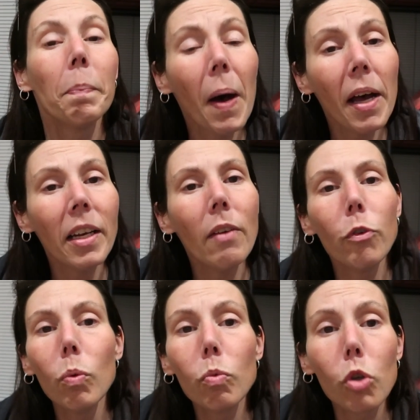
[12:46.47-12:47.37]
But
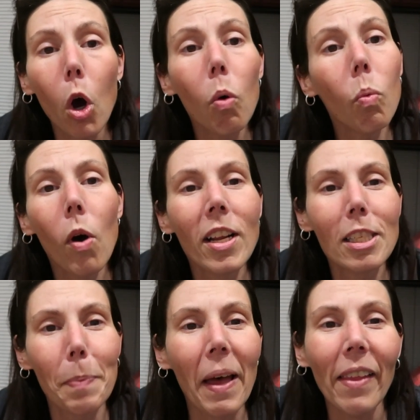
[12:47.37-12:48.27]
if you don't want to
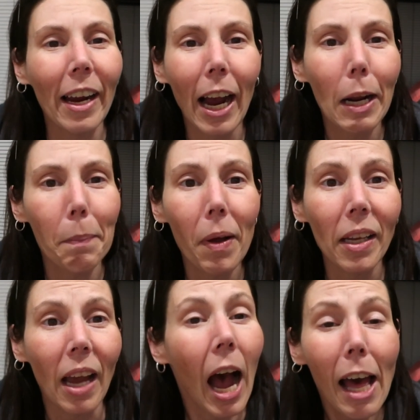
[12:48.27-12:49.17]
spend that kind of
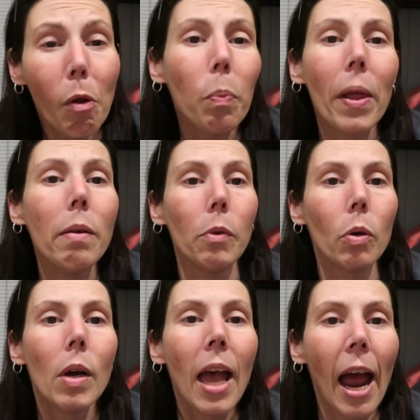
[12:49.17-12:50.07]
money, I don't blame you.